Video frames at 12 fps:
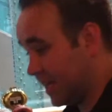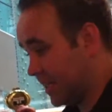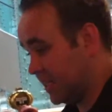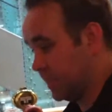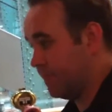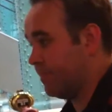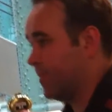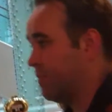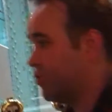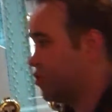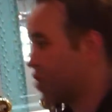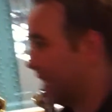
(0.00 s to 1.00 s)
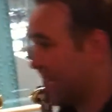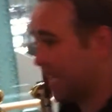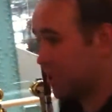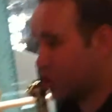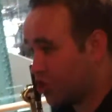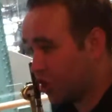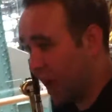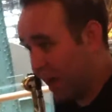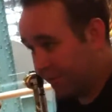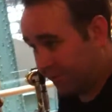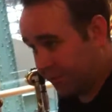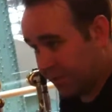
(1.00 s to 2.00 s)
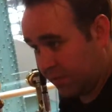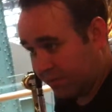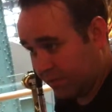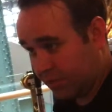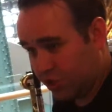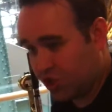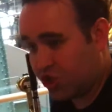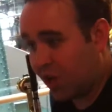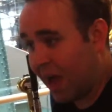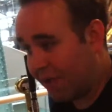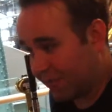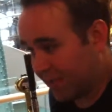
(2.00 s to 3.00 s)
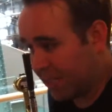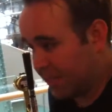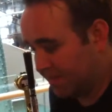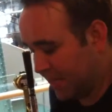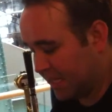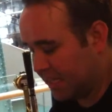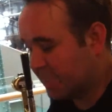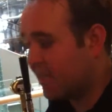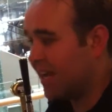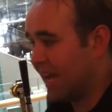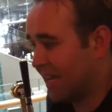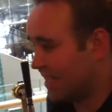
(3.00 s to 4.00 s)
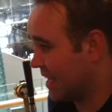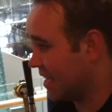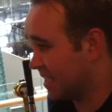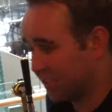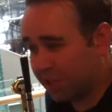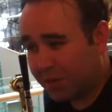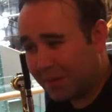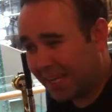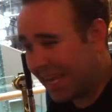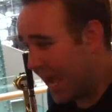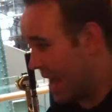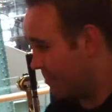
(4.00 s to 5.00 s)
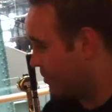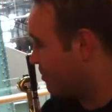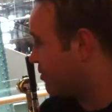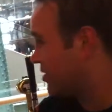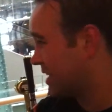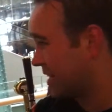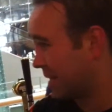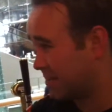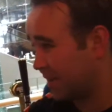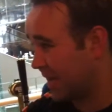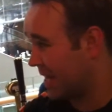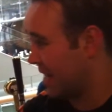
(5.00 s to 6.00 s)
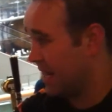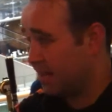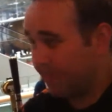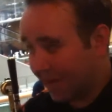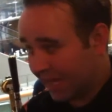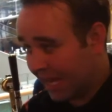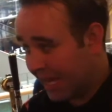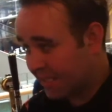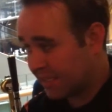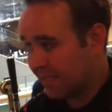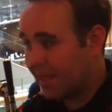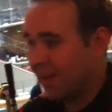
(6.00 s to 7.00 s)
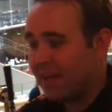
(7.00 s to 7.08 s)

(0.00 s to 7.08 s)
Guinness, if you drink Guinness draft Guinness means it's Guinness, it can come in a can, but most of the time you're getting it in a pint glass.